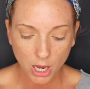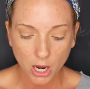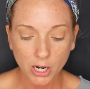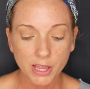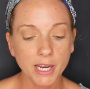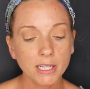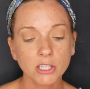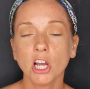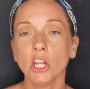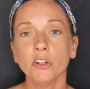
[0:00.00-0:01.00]
Alright, the
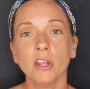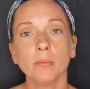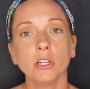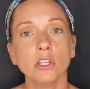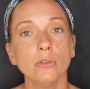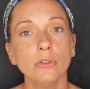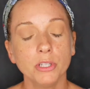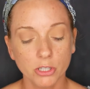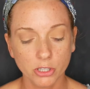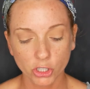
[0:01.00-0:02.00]
next color that I'm going to use
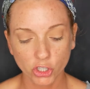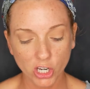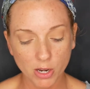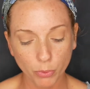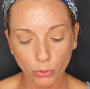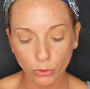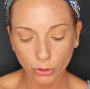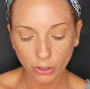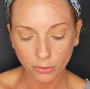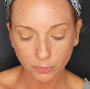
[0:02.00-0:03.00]
is the shade
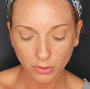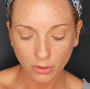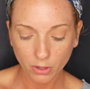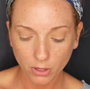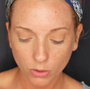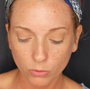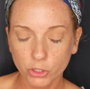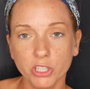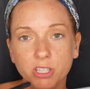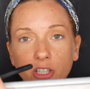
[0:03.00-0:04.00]
Pooter, which is